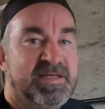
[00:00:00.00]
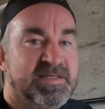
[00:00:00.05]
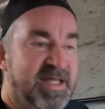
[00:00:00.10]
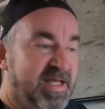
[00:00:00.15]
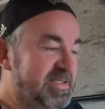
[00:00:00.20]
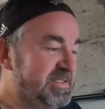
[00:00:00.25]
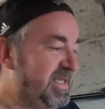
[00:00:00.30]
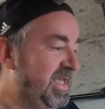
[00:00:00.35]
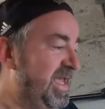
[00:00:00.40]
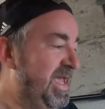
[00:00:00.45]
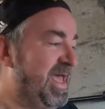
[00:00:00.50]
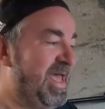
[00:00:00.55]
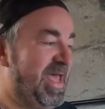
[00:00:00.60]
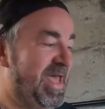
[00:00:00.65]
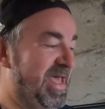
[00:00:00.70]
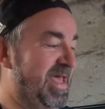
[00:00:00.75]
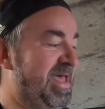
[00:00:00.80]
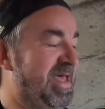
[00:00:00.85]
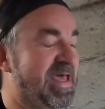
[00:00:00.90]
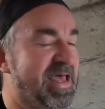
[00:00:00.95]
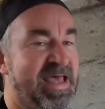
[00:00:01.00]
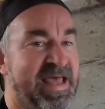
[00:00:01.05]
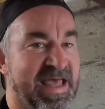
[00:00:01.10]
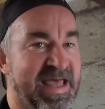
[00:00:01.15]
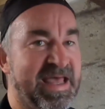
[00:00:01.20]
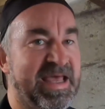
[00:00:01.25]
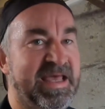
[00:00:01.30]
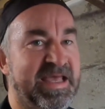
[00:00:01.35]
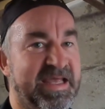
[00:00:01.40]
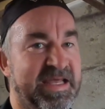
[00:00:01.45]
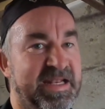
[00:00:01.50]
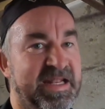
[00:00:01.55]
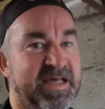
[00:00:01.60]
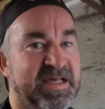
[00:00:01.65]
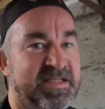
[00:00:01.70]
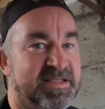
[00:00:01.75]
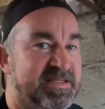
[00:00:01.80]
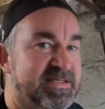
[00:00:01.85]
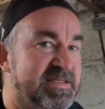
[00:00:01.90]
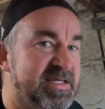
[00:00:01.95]
So that's it. Hitting
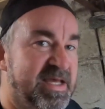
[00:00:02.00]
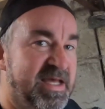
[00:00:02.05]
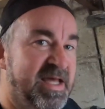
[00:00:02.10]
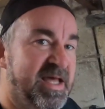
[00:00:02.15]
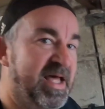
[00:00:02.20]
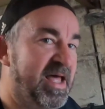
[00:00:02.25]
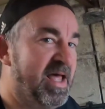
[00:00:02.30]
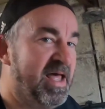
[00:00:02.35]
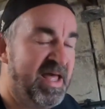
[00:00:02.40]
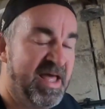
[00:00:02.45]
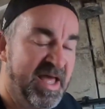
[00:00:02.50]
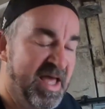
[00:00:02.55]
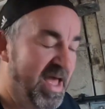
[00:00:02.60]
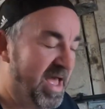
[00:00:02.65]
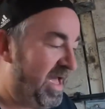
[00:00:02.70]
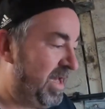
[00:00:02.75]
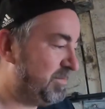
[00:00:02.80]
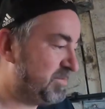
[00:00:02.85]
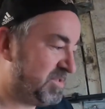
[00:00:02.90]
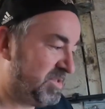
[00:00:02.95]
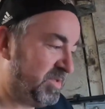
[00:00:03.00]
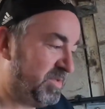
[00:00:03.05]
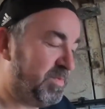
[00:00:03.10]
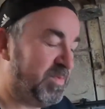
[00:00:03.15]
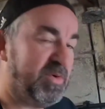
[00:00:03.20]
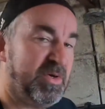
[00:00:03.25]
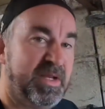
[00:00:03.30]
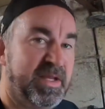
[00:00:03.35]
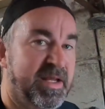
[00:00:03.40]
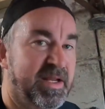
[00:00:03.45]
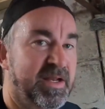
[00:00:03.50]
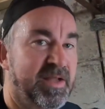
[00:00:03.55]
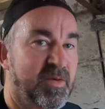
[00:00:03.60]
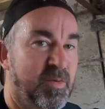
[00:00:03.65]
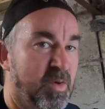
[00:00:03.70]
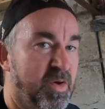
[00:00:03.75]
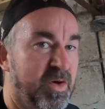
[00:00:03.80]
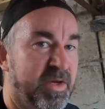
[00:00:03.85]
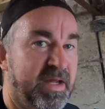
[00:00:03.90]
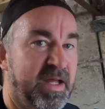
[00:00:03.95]
hills. Absolute
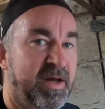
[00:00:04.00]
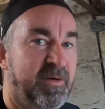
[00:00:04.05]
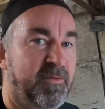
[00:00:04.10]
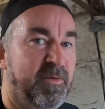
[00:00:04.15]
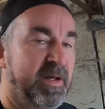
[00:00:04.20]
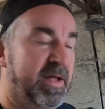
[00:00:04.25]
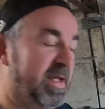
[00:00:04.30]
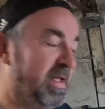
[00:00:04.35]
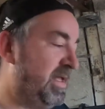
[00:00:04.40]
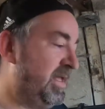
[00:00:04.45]
brilliant workout.